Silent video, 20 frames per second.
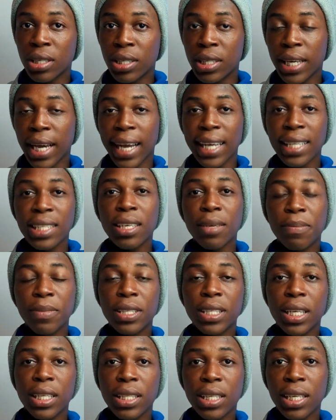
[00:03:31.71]
The Itel
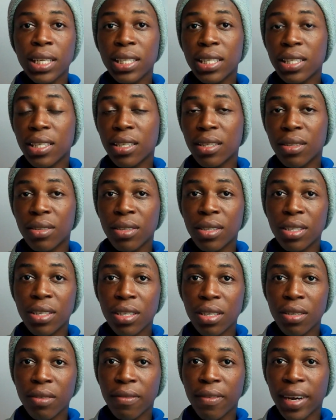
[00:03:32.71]
P38 is a
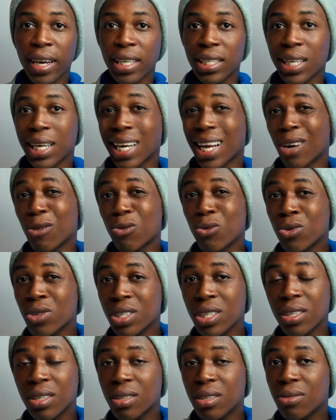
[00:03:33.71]
3G device, and I
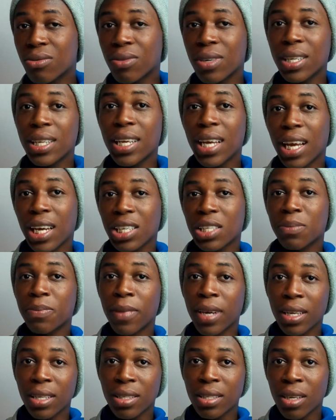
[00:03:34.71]
wouldn't really
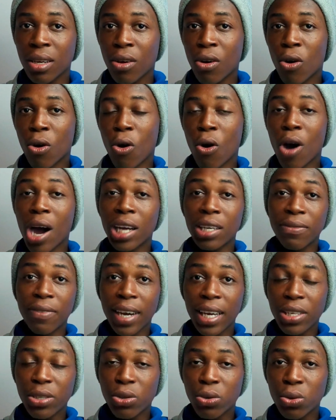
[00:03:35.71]
expect or
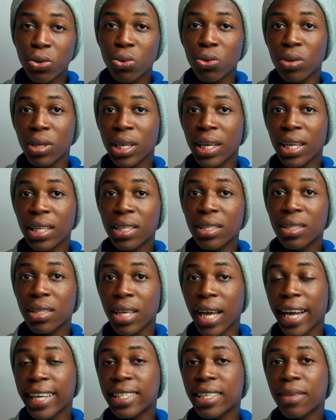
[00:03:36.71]
advise you to get
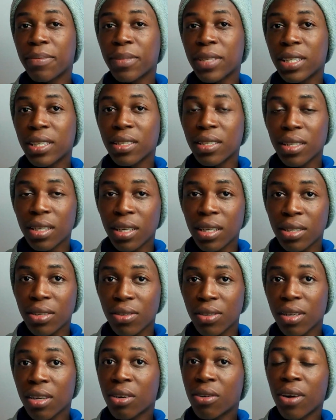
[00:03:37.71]
the Itel P38.
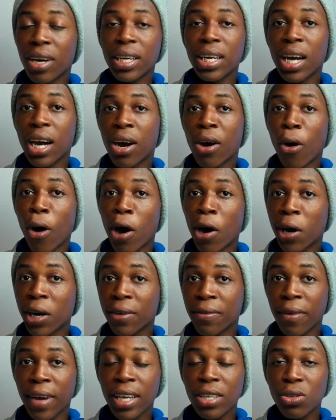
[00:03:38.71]
Rather, I'll
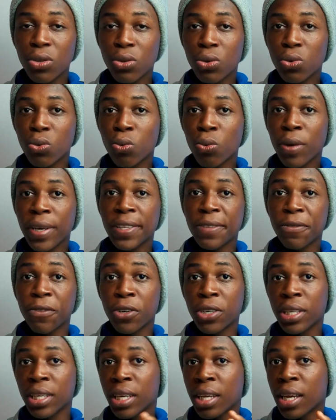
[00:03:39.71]
advise you to wait
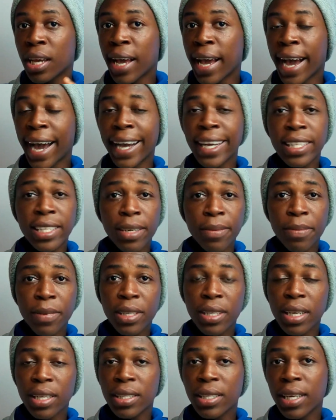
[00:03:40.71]
for the Itel
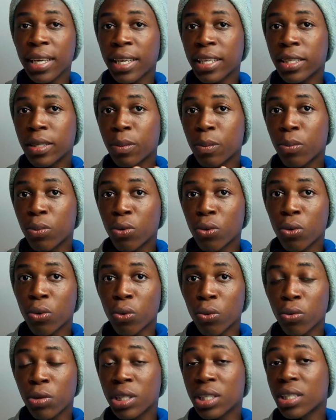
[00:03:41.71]
P38 Pro,
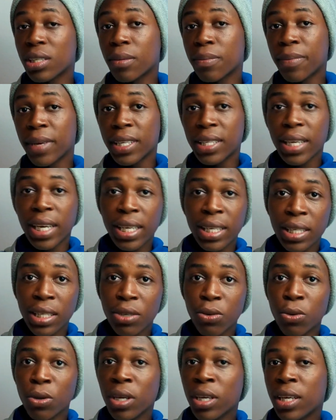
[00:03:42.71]
which is a better
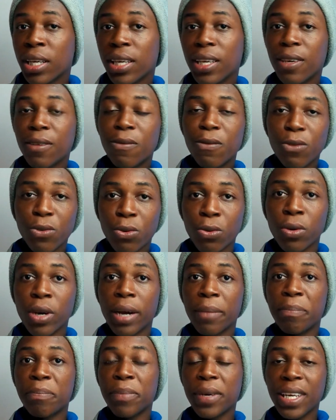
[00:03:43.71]
deal if you
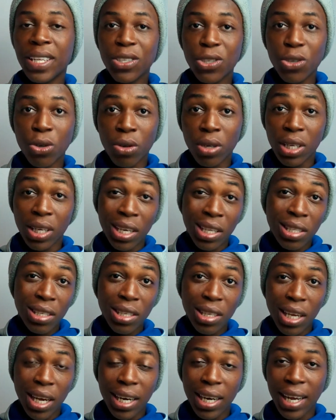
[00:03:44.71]
are bent on
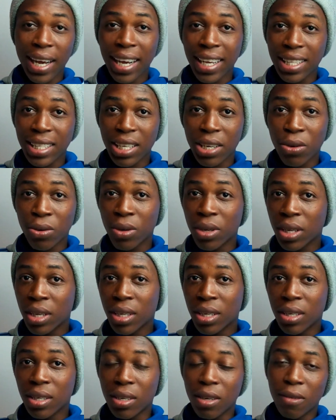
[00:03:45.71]
getting an Itel
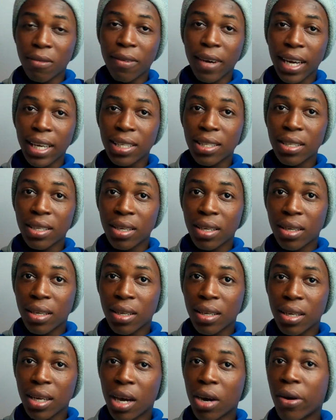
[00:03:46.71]
device.
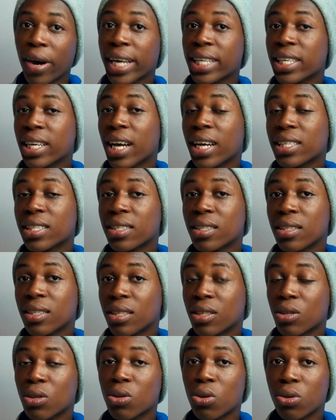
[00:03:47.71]
Now, Itel hasn't
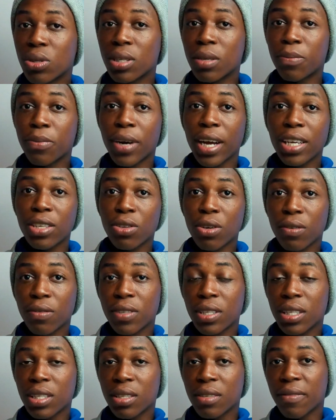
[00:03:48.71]
disclosed the price of
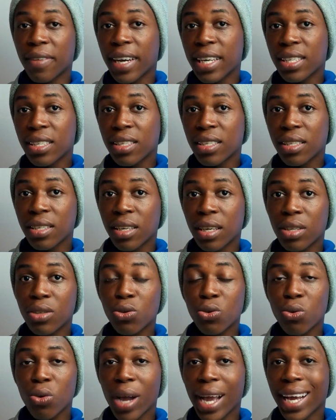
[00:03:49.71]
these devices yet,
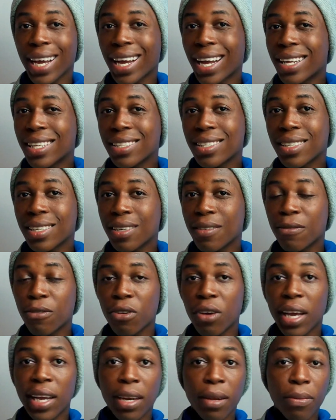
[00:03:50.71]
so I can't give
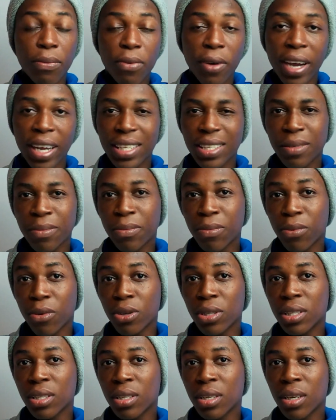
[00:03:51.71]
you any price,
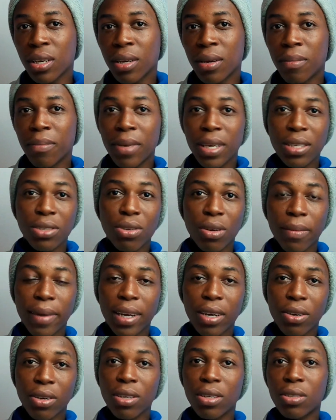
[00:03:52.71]
but based on my
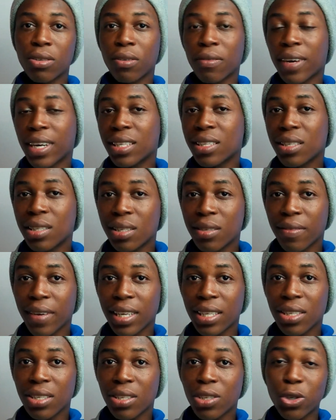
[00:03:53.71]
knowledge of Itel
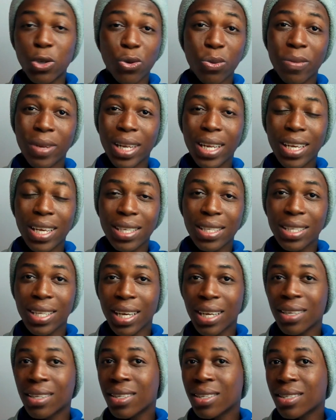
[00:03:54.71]
devices, it should be less
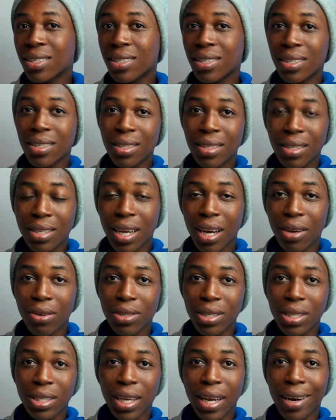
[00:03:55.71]
than
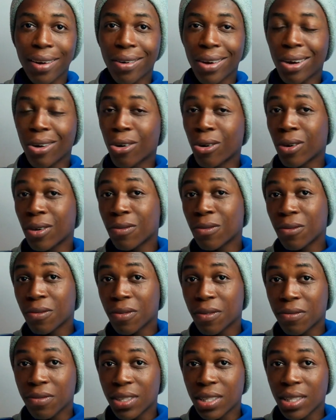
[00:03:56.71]
60,000 naira or even
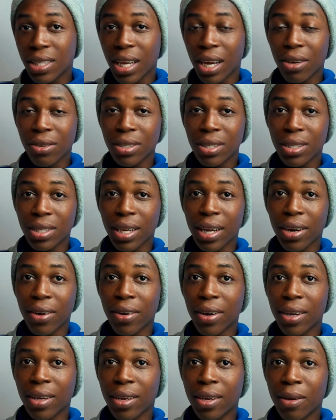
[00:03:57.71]
50,000
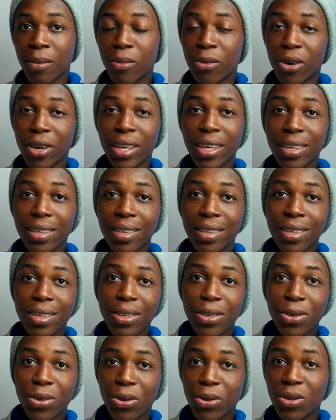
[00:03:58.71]
naira. But hey,
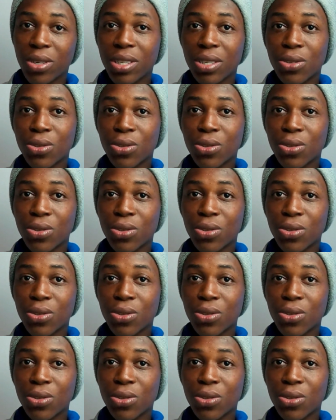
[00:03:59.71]
you know these